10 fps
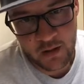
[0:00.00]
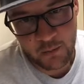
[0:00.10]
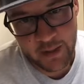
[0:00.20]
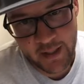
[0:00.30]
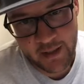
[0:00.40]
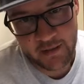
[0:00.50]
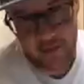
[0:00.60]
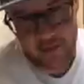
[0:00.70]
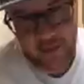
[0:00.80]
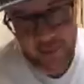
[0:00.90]
We did,
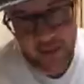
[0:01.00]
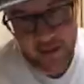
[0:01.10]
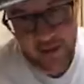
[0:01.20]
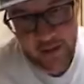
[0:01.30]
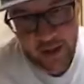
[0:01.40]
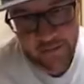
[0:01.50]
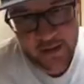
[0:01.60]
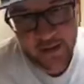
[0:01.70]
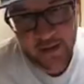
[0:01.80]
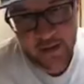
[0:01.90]
surprisingly, you haven't
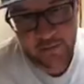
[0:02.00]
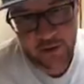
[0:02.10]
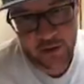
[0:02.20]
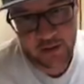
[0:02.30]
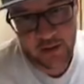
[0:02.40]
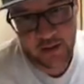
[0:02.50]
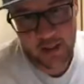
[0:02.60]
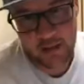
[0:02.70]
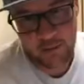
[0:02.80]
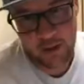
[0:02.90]
said the officials only
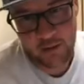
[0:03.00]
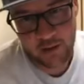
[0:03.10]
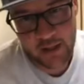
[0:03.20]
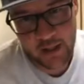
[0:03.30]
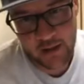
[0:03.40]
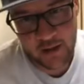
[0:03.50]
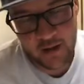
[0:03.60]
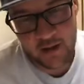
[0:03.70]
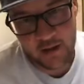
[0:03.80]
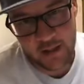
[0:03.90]
get 1 holiday.
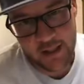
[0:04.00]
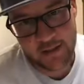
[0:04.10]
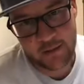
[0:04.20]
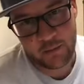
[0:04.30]
Yes,